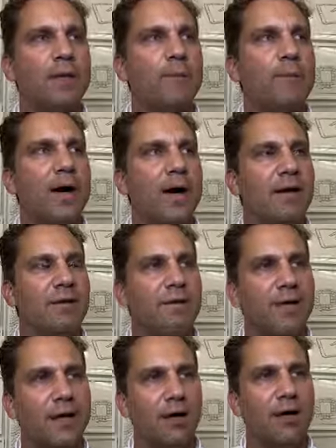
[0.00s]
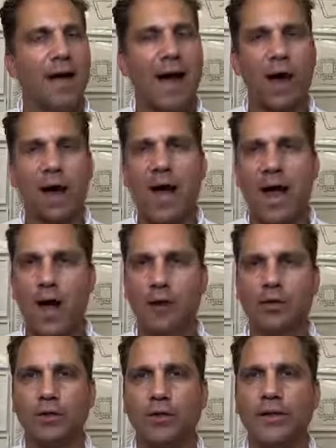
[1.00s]
but figuring out how
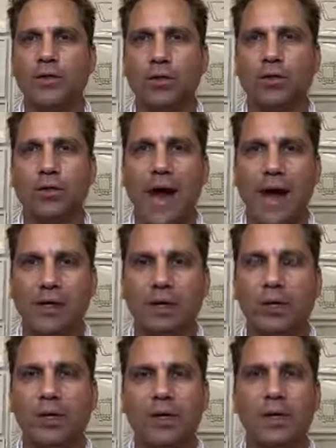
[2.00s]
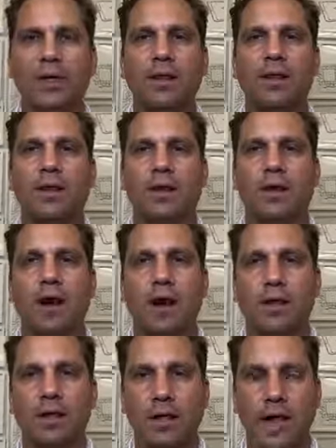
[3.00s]
to interact with
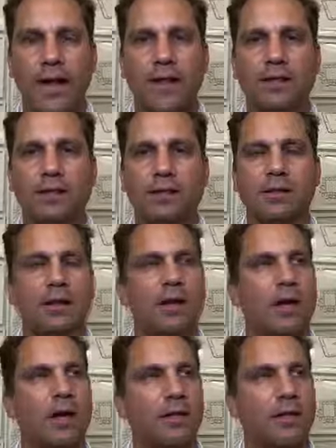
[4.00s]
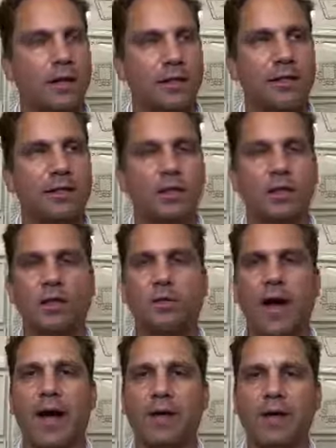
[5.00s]
our clients, our customers,
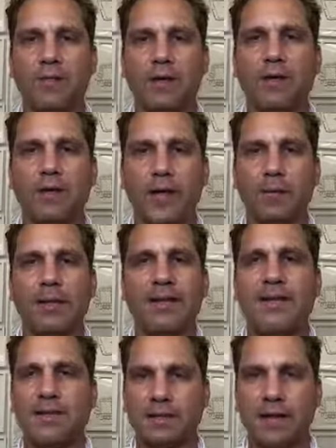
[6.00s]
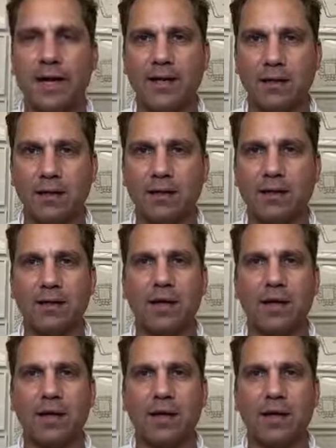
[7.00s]
by giving them insights